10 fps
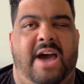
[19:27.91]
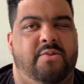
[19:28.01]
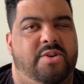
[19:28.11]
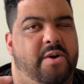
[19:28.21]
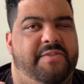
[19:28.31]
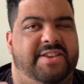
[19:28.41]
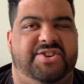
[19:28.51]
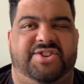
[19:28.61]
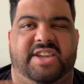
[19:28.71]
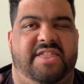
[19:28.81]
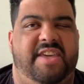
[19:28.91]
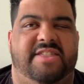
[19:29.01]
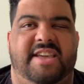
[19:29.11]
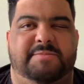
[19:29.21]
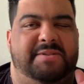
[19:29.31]
I don't know if that's just like a
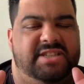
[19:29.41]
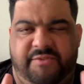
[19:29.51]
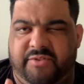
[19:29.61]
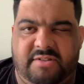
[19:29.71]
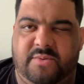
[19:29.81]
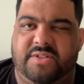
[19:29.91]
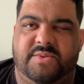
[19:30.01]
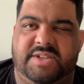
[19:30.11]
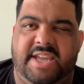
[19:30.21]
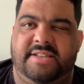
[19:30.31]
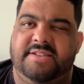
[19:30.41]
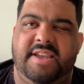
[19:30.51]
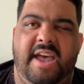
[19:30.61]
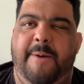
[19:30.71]
thing they specifically do with those kids.